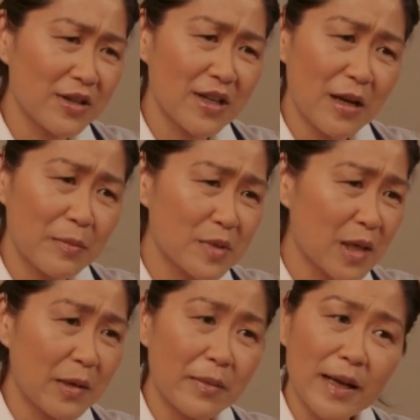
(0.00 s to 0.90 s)
to bring
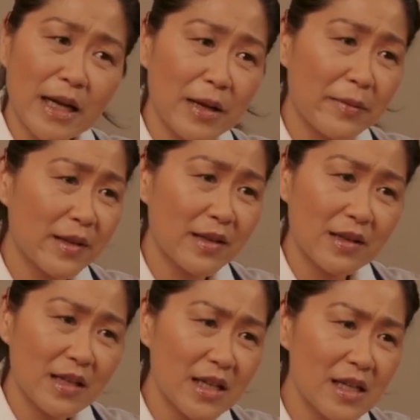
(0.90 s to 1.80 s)
down your blood
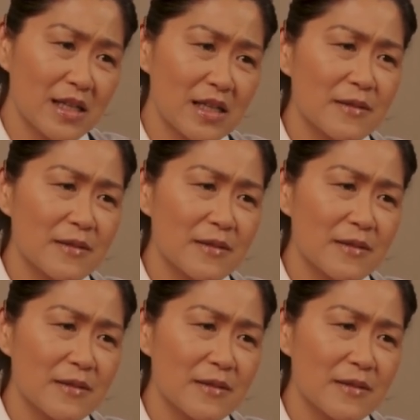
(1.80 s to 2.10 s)
sugar.